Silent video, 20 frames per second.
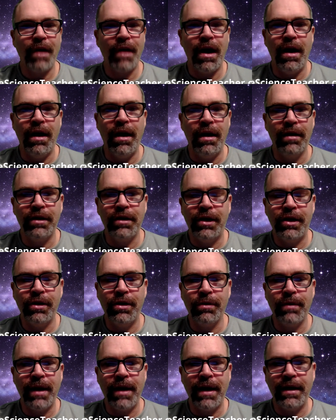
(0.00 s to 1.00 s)
all
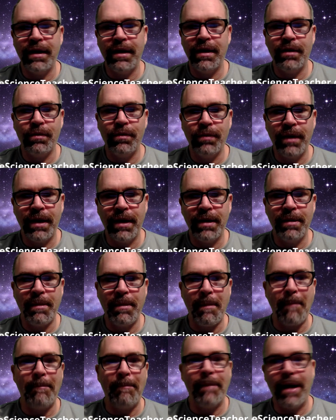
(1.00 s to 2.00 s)
curated and
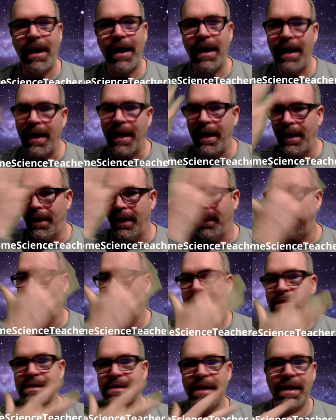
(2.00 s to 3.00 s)
written by
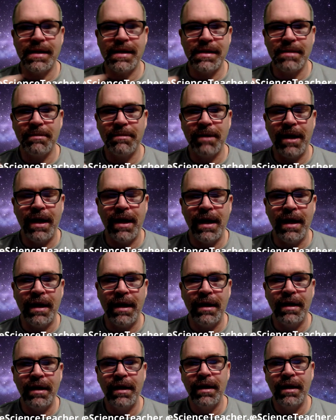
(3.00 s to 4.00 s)
this handsome guy,